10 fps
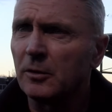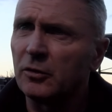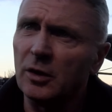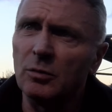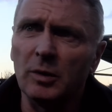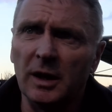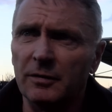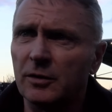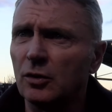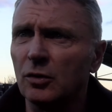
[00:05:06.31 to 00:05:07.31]
So we
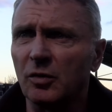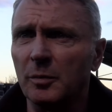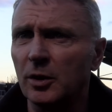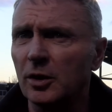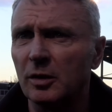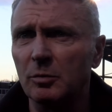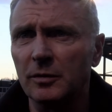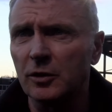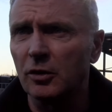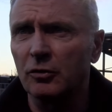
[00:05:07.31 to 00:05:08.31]
have to go to Burton and
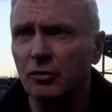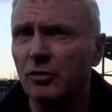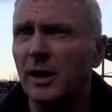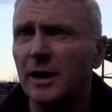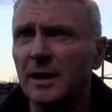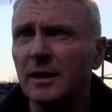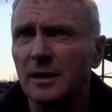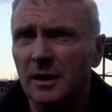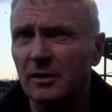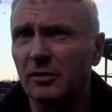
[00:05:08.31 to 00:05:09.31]
we've got to try
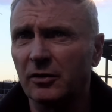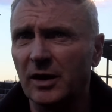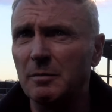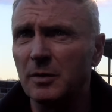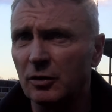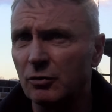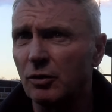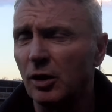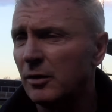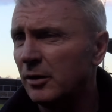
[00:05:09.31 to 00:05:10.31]
and stem this
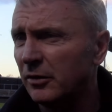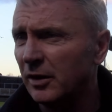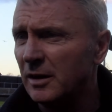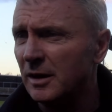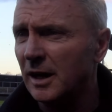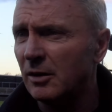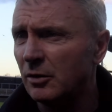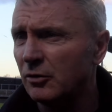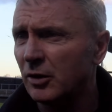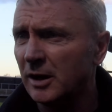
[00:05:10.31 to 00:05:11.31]
rot that's in there
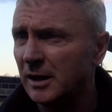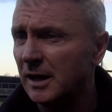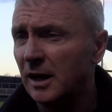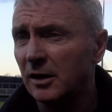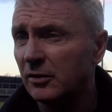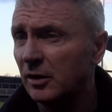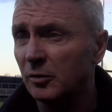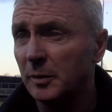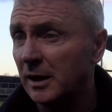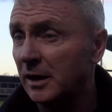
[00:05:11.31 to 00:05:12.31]
and try and get
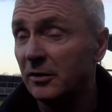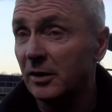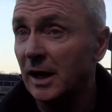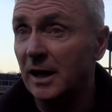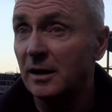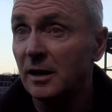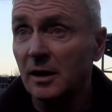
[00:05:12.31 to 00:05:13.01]
ourselves back into getting